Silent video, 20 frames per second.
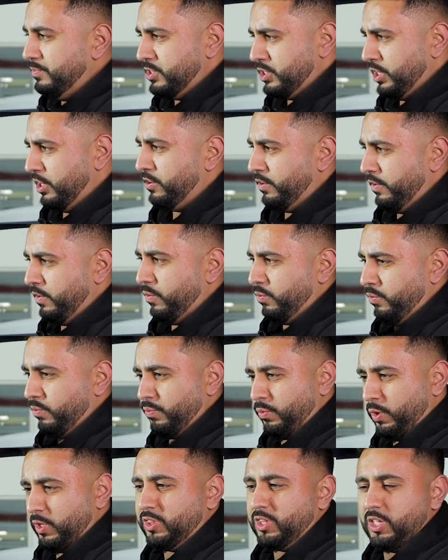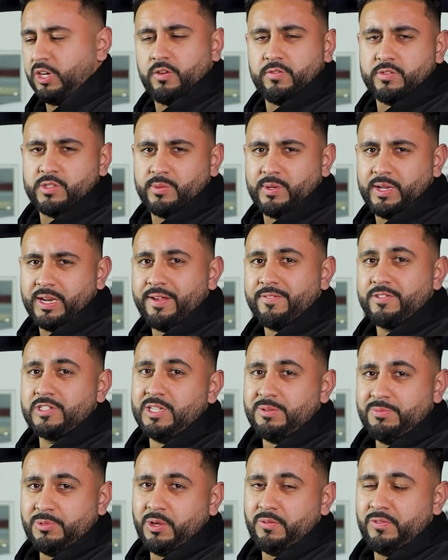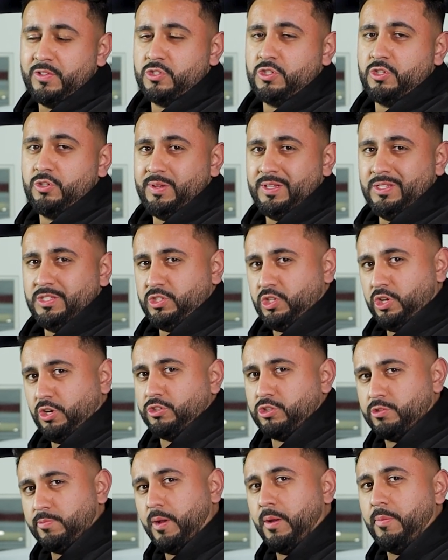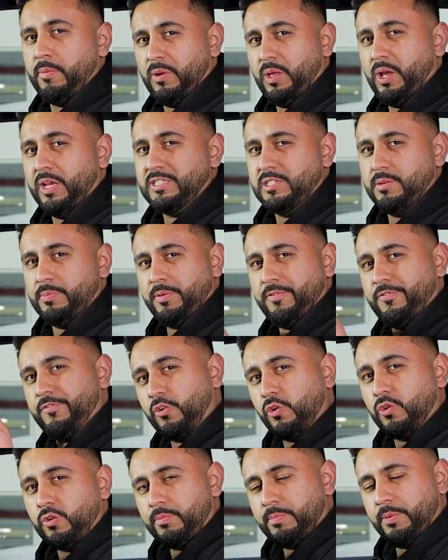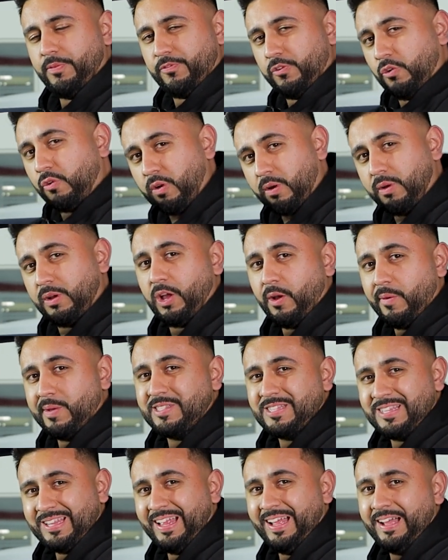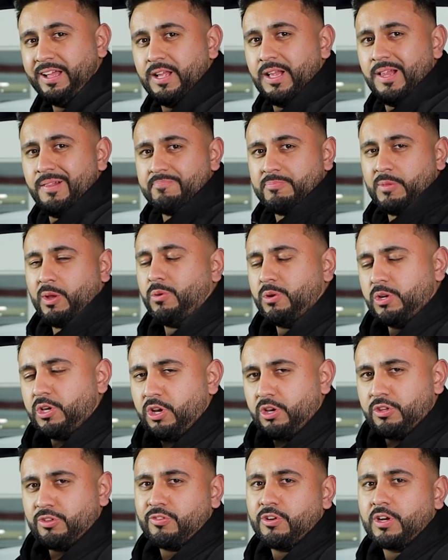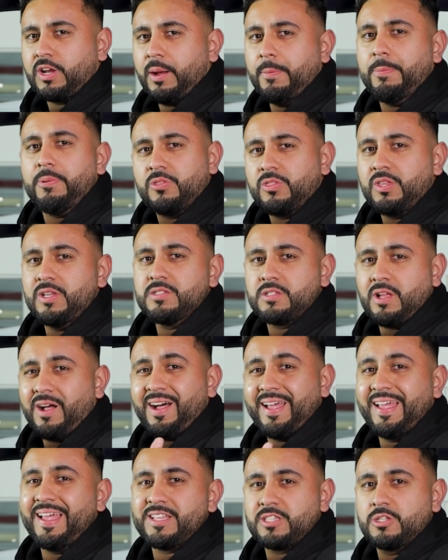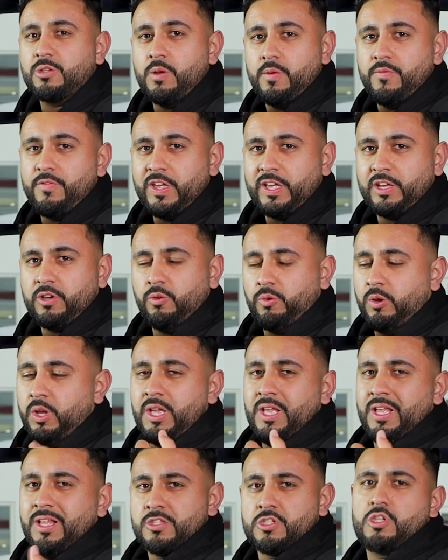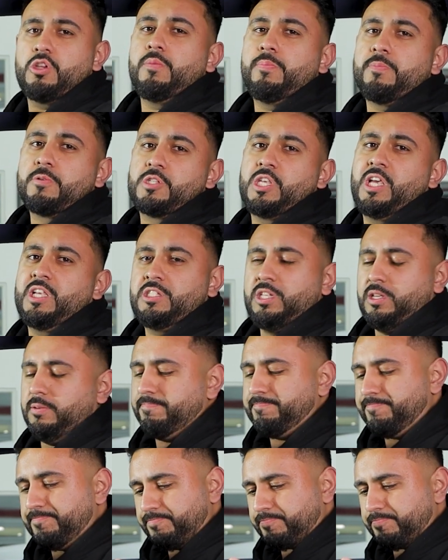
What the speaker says: So one thing obviously we're going to have a deep dive into is the Ghost Immobiliser. But before I go into that, I want to go through a couple of things that I add to a vehicle to protect it.